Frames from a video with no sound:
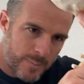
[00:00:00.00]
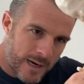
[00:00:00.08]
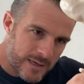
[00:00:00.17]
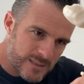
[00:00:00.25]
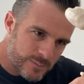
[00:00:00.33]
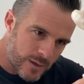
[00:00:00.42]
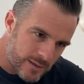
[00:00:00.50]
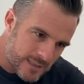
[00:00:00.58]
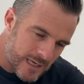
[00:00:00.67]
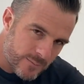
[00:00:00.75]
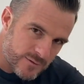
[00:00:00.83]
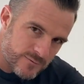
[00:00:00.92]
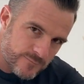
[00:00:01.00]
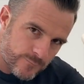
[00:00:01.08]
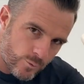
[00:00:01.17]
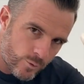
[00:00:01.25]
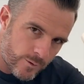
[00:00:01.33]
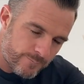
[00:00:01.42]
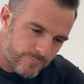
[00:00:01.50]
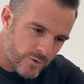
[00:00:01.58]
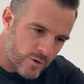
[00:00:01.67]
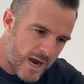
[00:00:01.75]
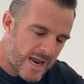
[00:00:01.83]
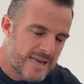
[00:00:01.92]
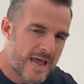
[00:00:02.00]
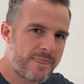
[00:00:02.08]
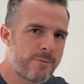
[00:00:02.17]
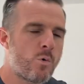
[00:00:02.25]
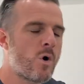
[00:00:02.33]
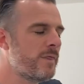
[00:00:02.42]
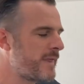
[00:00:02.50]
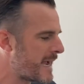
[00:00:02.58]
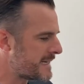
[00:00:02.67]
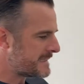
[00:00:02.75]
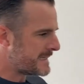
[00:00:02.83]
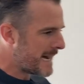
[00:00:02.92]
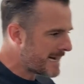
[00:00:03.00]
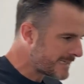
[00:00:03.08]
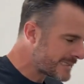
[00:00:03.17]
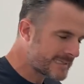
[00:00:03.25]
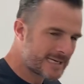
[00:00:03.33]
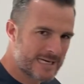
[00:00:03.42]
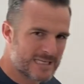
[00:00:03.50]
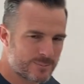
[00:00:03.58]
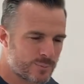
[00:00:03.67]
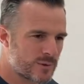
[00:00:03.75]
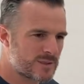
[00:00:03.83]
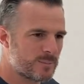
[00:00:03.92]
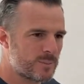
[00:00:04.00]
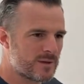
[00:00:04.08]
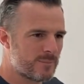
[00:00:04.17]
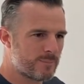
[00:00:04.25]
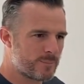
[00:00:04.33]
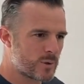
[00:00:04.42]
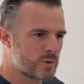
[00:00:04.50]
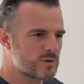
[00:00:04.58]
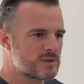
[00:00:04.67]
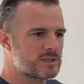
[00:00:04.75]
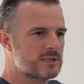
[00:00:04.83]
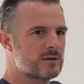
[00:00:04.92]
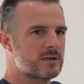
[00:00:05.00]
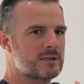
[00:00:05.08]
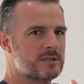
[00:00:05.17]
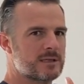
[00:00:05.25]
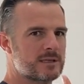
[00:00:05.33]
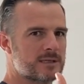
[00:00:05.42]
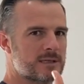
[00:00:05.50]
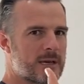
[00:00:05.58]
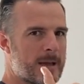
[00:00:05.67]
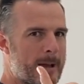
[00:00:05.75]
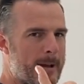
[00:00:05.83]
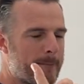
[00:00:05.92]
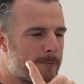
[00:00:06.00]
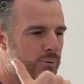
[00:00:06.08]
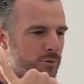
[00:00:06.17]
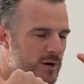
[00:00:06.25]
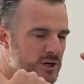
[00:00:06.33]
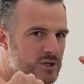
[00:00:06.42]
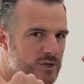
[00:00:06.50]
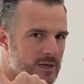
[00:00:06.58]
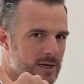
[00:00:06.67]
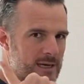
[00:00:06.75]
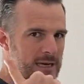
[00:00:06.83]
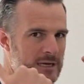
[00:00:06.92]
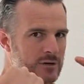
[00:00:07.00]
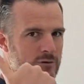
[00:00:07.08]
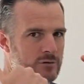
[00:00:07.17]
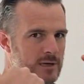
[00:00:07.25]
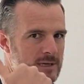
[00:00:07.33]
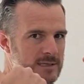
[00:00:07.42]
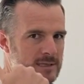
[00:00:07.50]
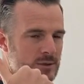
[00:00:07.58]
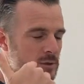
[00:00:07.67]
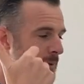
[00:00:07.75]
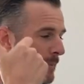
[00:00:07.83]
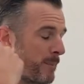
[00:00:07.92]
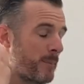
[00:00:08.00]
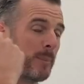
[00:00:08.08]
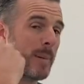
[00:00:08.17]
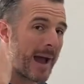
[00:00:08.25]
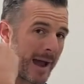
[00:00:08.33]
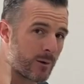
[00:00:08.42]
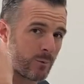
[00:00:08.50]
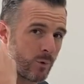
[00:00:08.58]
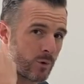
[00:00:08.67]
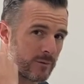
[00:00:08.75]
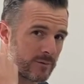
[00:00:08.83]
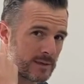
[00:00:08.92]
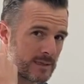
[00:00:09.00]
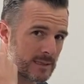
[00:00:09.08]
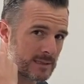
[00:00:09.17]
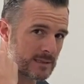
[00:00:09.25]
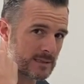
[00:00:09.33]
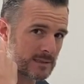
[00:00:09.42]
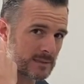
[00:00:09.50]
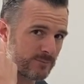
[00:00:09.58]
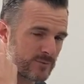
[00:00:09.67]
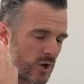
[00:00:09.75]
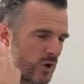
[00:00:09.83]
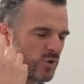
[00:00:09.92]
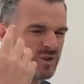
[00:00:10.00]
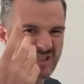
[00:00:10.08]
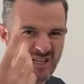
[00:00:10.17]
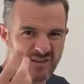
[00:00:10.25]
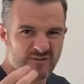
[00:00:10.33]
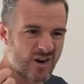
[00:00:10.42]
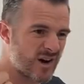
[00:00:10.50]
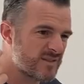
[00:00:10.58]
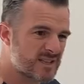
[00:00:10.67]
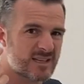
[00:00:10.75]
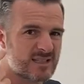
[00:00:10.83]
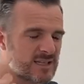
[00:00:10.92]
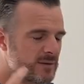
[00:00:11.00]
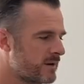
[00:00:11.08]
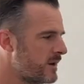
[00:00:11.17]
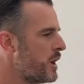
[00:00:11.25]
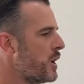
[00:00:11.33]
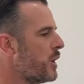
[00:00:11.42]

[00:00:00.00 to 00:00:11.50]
part of your spine comes forward, right? Now what that does is puts a bit of posterior disc pressure increase to the back wall of the discs. So you'll see 5, 6, 7,